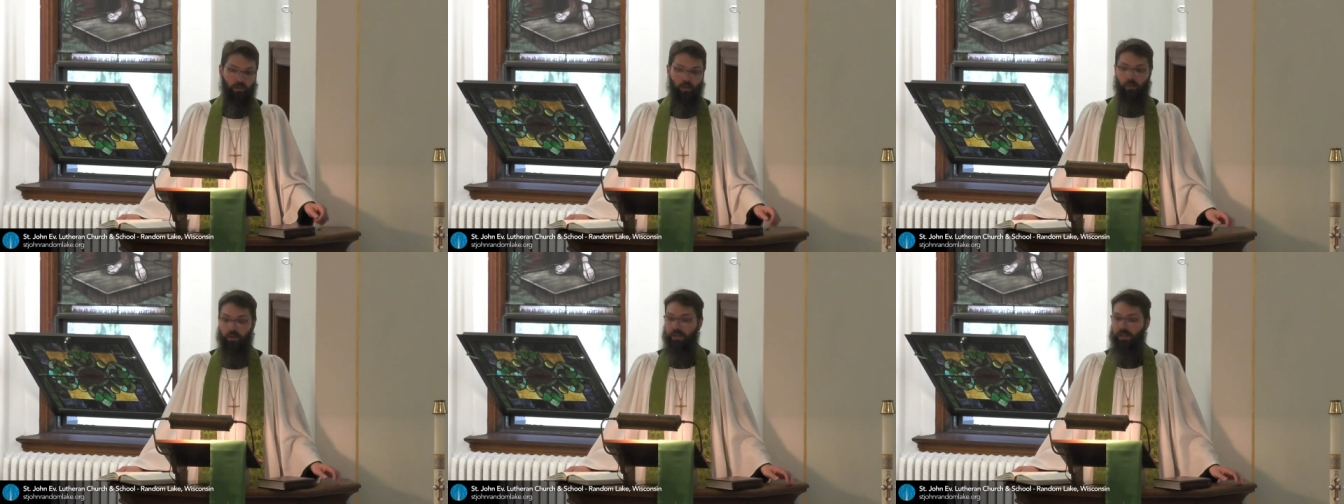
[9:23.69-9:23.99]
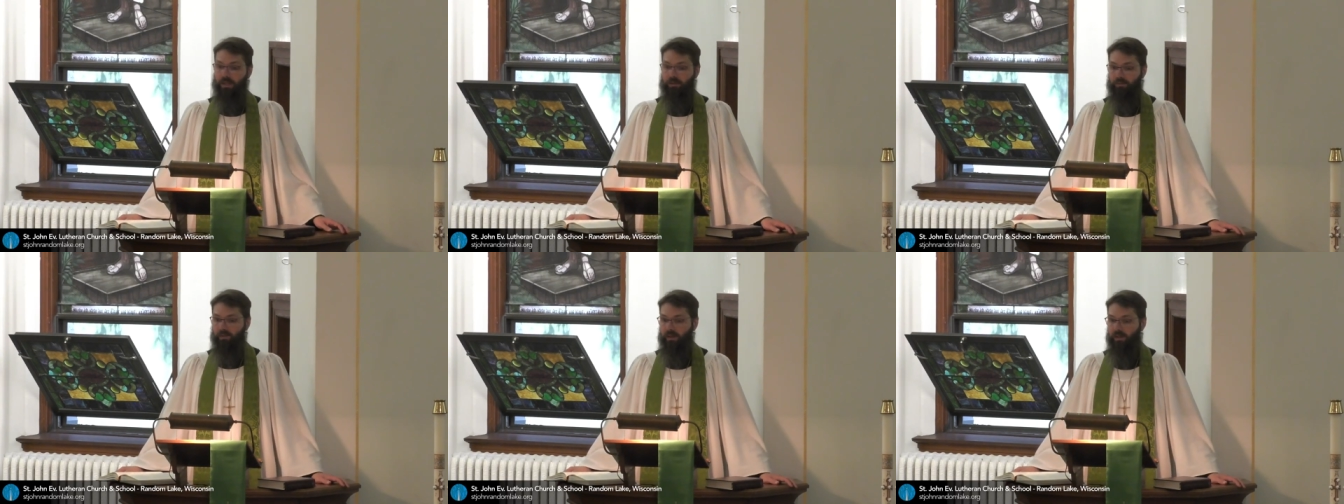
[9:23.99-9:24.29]
Or
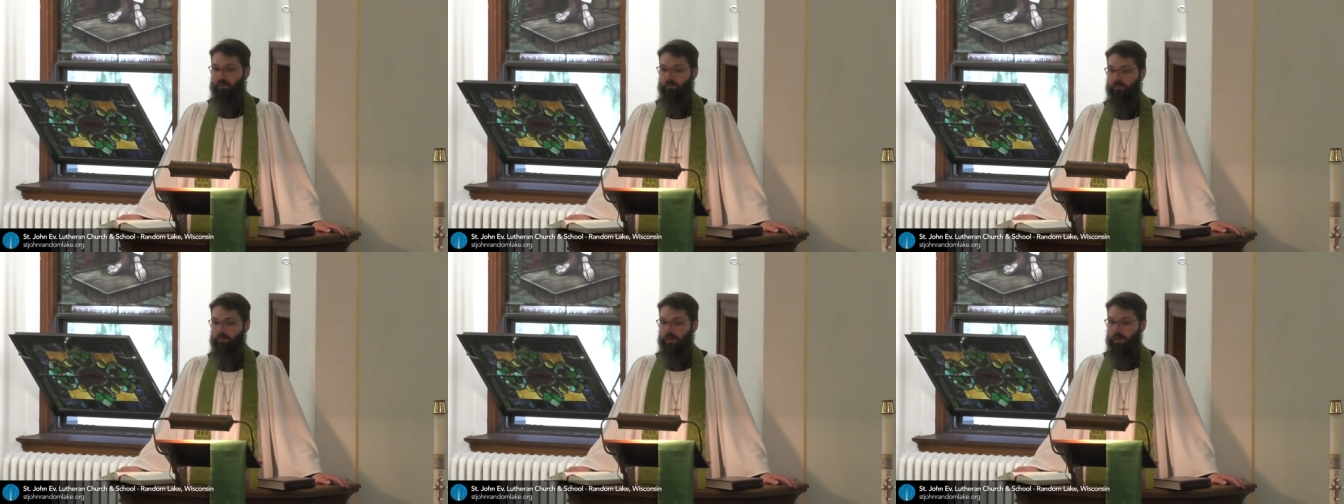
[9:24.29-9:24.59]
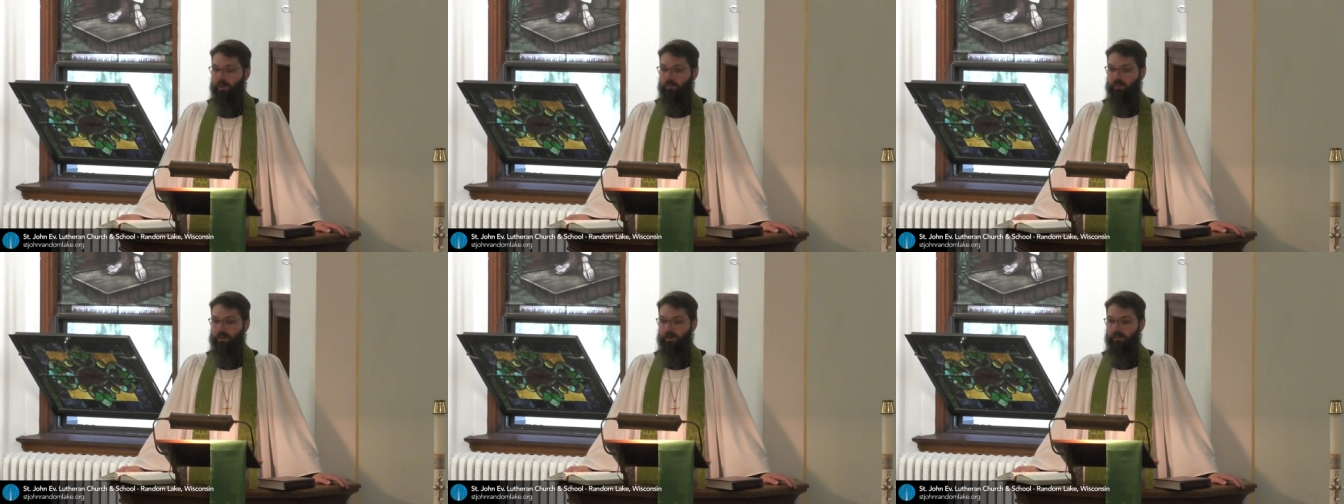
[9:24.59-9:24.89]
even if
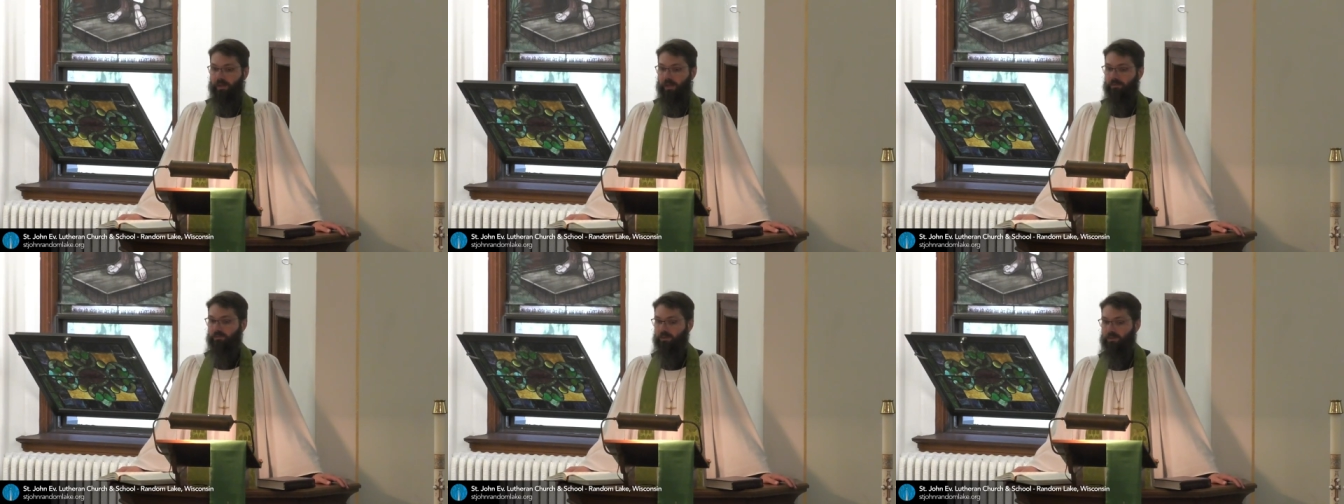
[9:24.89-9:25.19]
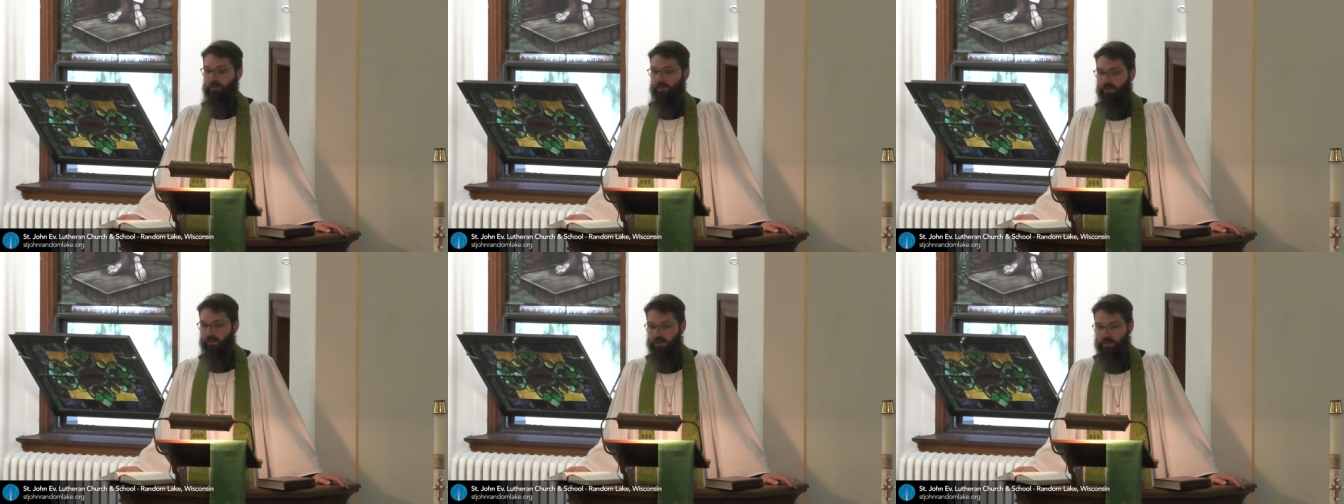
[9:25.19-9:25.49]
we don't have to
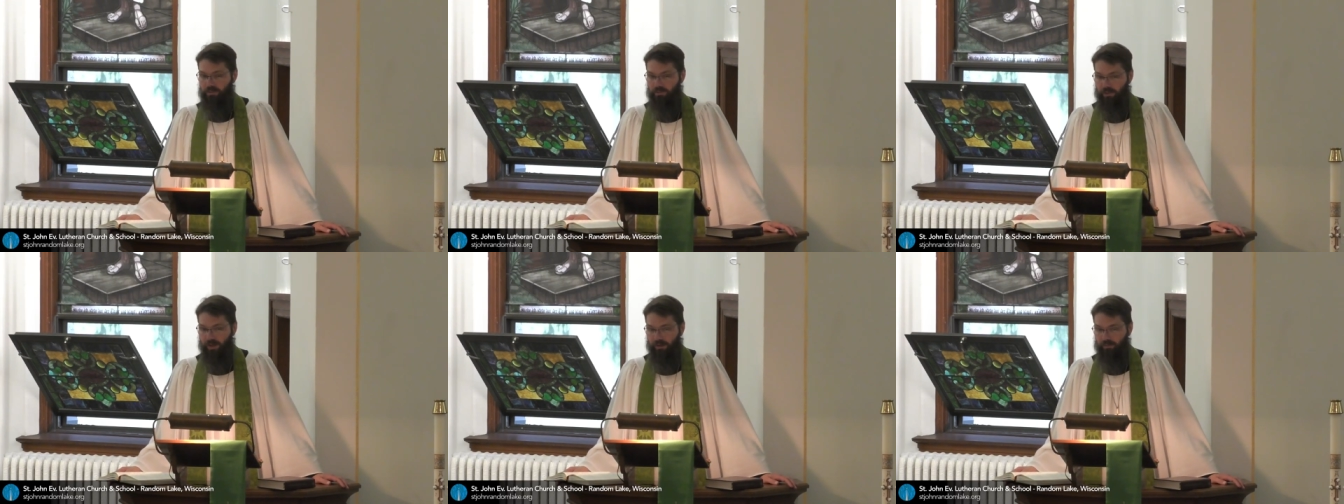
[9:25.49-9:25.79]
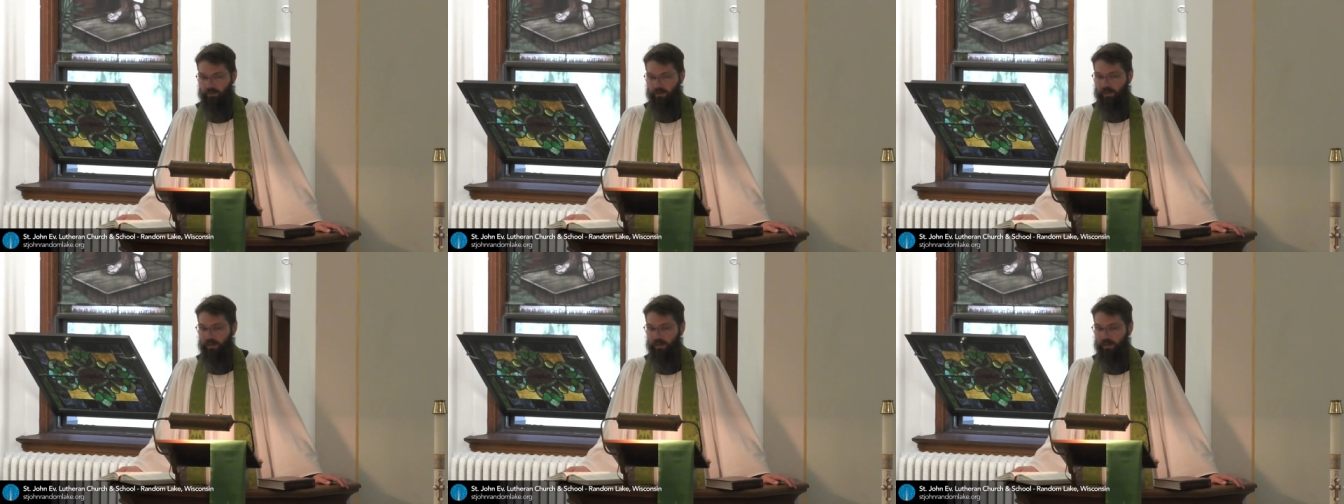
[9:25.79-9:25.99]
earn his favor,